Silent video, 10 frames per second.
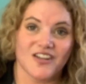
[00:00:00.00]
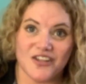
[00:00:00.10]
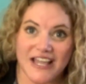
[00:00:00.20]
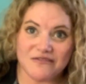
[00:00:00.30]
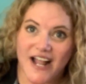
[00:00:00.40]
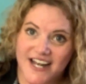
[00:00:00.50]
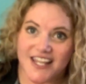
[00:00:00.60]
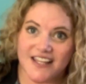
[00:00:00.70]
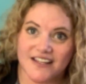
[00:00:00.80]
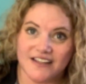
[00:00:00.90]
Get
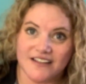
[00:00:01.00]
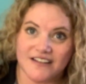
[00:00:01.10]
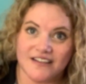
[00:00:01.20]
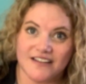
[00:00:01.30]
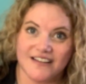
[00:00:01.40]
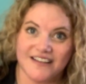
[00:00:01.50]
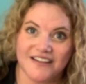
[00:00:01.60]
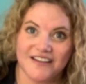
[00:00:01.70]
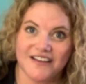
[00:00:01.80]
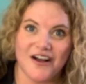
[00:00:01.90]
ready.
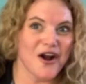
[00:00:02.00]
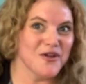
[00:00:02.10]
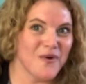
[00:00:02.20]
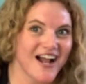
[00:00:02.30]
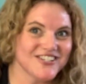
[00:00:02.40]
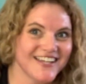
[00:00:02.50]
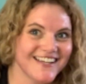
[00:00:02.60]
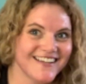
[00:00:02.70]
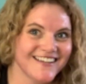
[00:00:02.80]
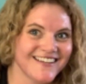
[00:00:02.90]
Are you watching?
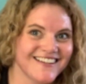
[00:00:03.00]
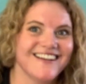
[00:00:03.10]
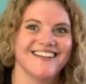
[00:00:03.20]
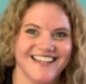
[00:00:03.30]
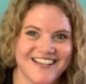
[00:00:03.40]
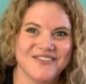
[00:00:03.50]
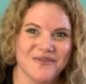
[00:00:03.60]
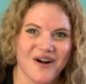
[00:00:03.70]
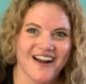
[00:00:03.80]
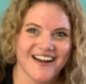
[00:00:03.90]
Yes, you